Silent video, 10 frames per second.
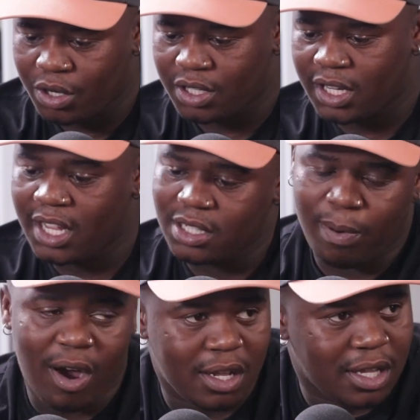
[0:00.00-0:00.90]
he's
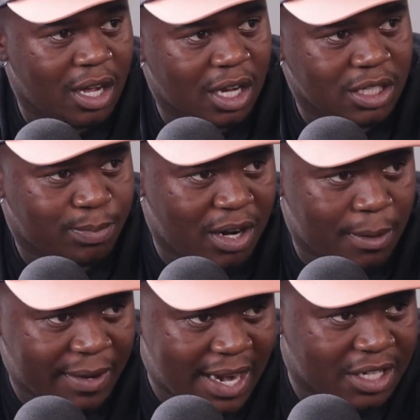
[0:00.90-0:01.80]
part of the
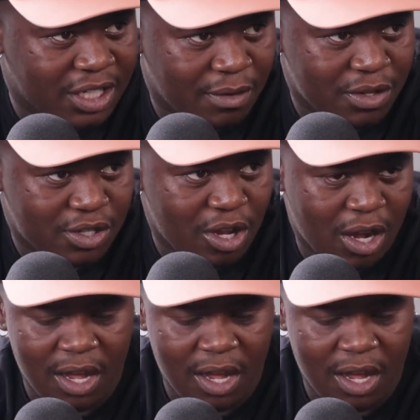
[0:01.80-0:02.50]
production of the song.